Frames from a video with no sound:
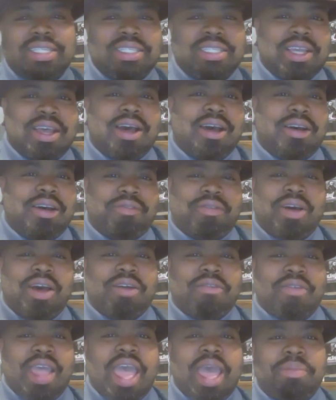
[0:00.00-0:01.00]

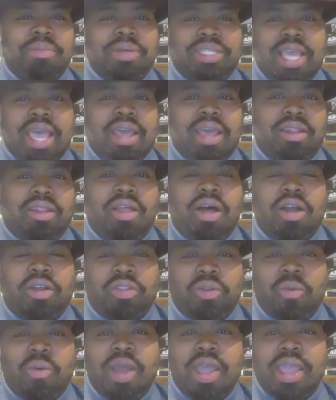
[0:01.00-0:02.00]
of habitat along
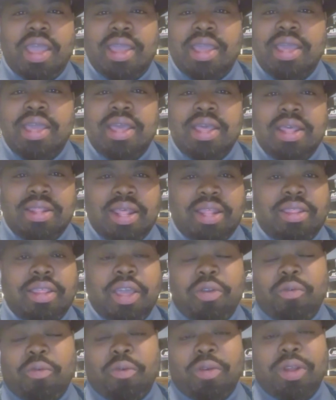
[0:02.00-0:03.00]
the way that
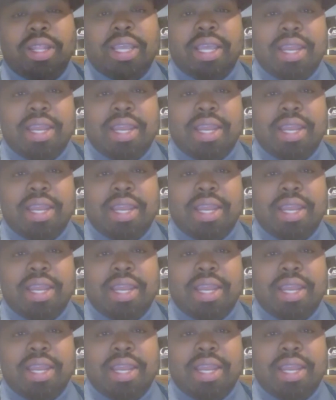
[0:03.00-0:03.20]
they really